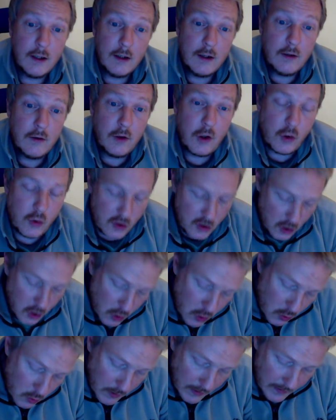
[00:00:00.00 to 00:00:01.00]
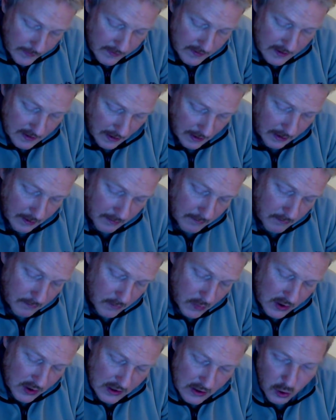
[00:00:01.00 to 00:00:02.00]
ones, I'm
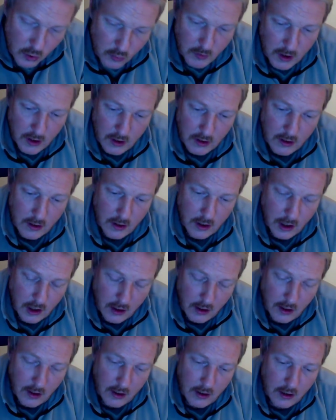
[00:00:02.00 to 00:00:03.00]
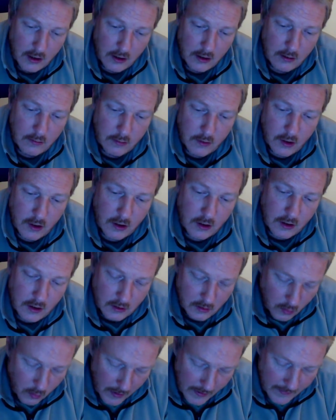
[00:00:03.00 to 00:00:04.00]
assuming are
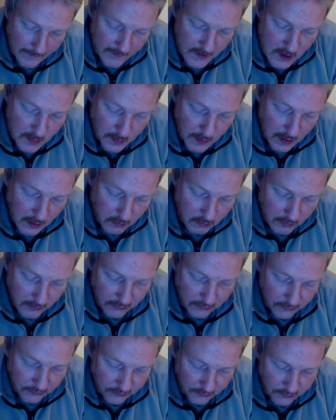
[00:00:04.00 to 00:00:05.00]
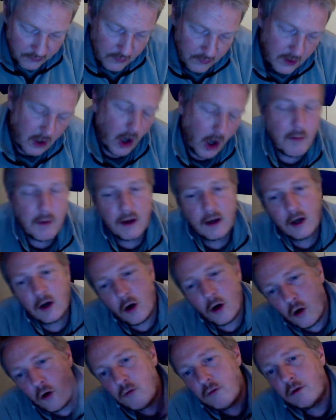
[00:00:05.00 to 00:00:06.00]
the ones being coming
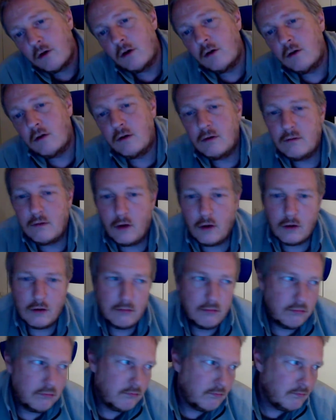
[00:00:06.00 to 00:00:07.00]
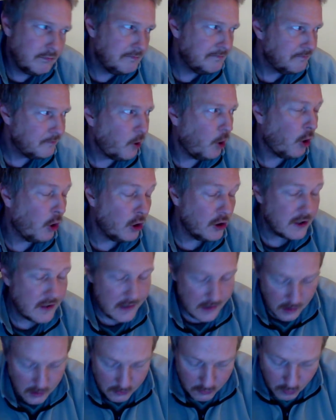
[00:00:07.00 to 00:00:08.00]
over or
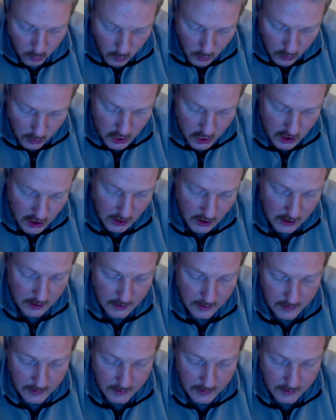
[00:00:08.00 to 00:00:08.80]
also watching